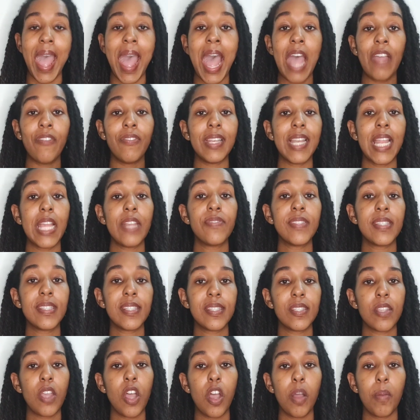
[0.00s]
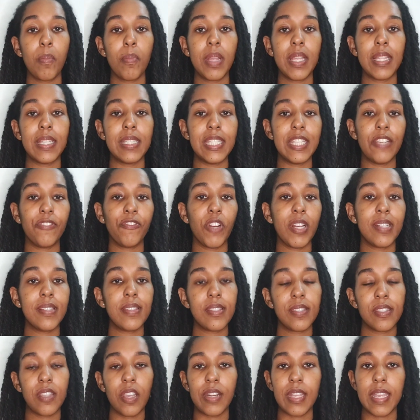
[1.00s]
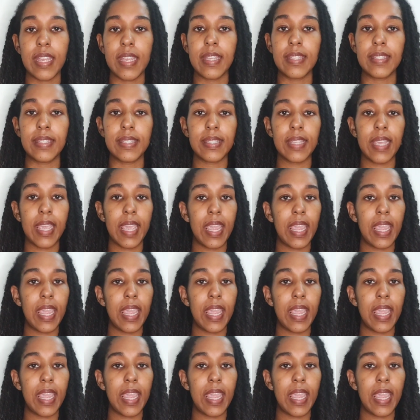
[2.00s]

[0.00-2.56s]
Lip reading: I've left some different studies